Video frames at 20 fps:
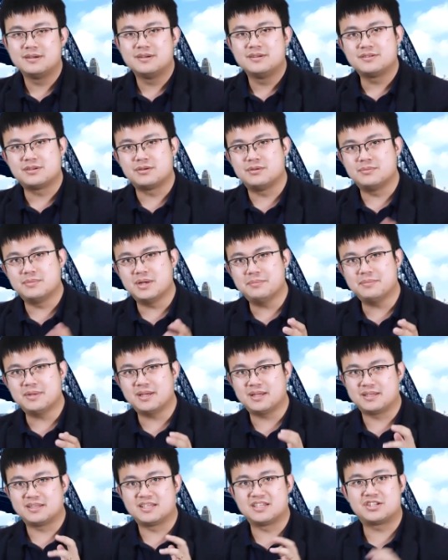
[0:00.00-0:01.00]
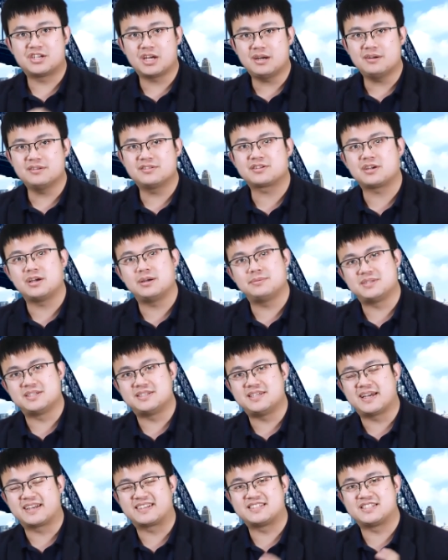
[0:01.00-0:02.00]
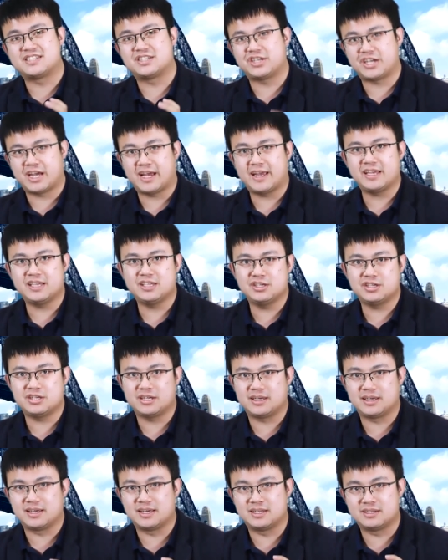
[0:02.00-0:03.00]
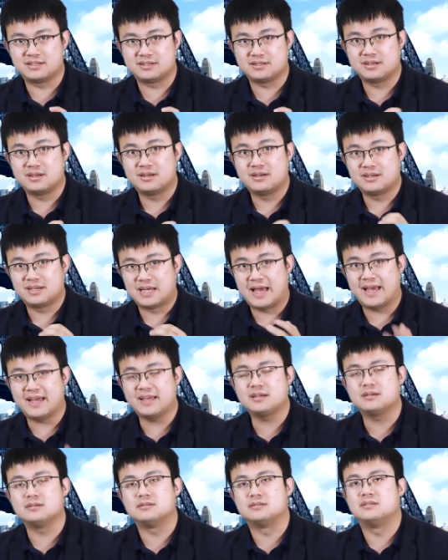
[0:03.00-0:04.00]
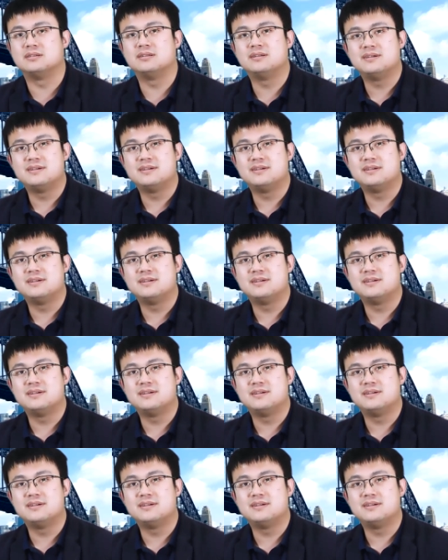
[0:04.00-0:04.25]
So remember, the gyroscope detects change in angle.